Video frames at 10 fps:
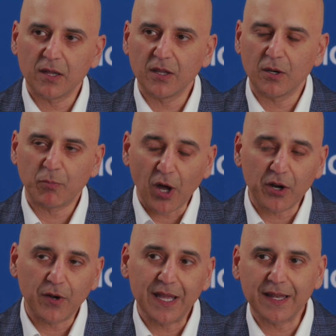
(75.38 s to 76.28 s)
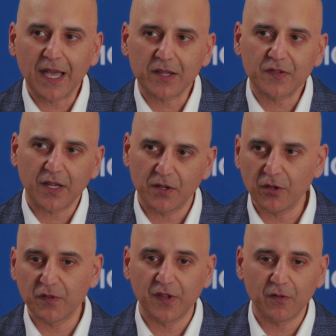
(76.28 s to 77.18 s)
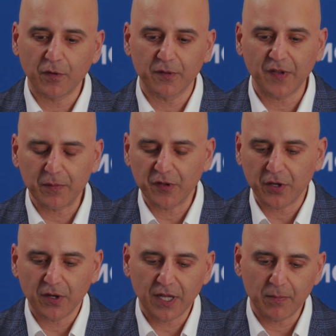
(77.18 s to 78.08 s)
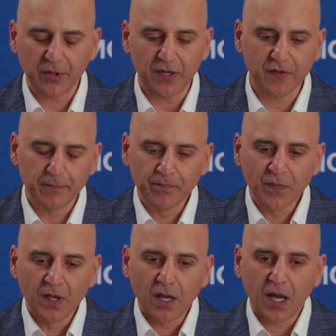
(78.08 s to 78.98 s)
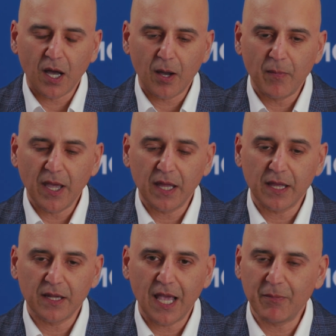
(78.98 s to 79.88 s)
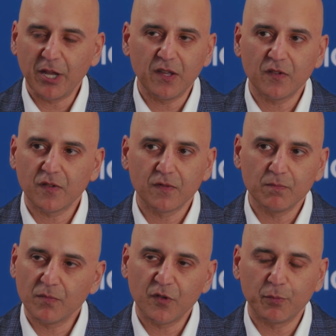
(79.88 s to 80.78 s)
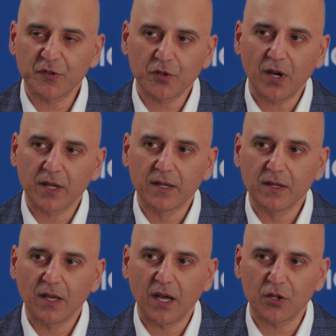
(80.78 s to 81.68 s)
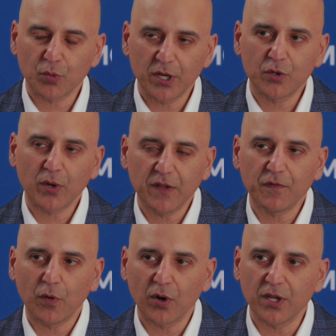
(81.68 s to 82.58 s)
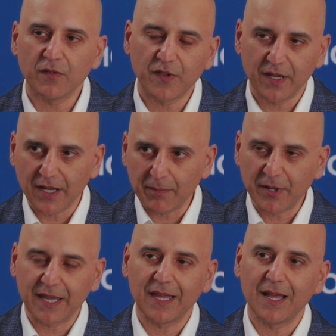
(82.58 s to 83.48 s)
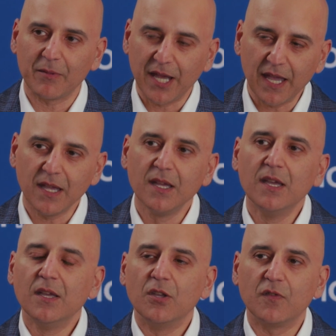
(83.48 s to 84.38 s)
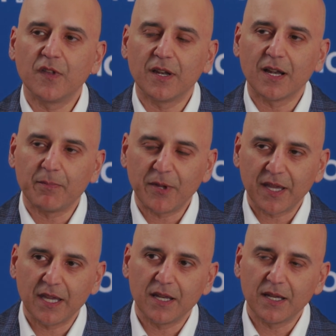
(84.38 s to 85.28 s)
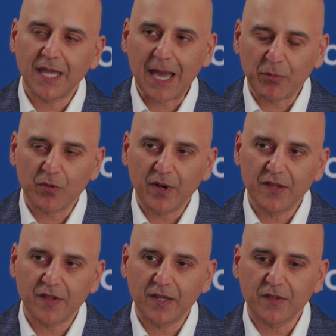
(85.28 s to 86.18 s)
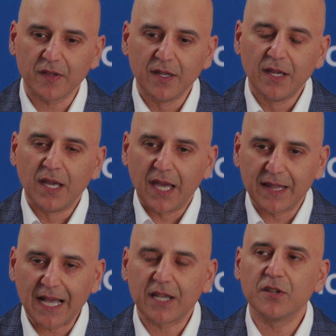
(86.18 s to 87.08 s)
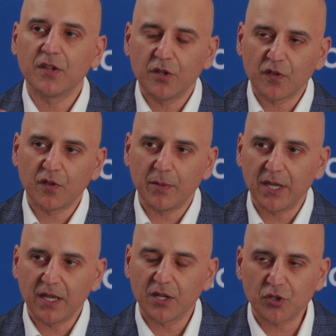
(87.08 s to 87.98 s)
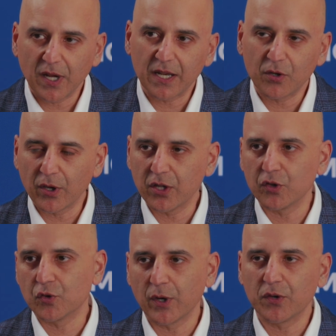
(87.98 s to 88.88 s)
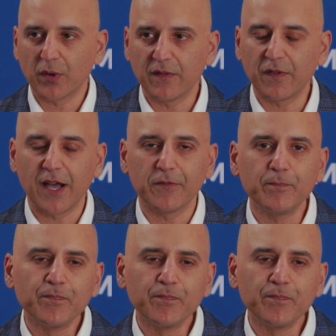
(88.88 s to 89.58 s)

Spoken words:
the broader index that you've seen for the cybersecurity companies. And then M&A is super strong. 2024, you've seen an uptick in M&A, you've seen an uptick in capital raisings, and that continues to be a trend going into 2025.